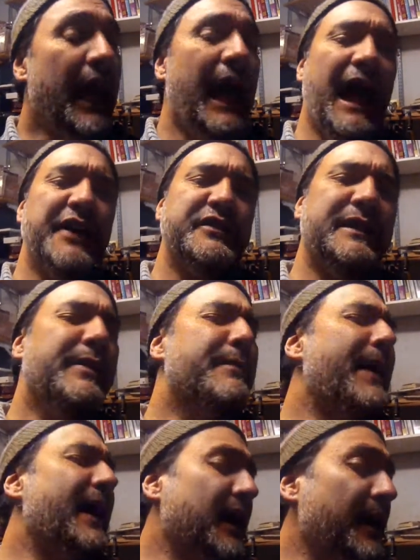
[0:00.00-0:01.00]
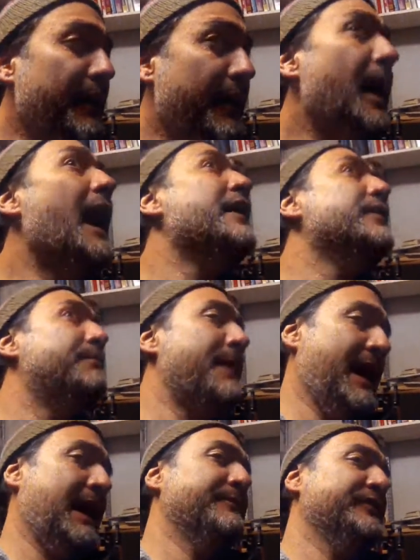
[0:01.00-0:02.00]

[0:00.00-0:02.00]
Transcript: Actually, let me back up and back up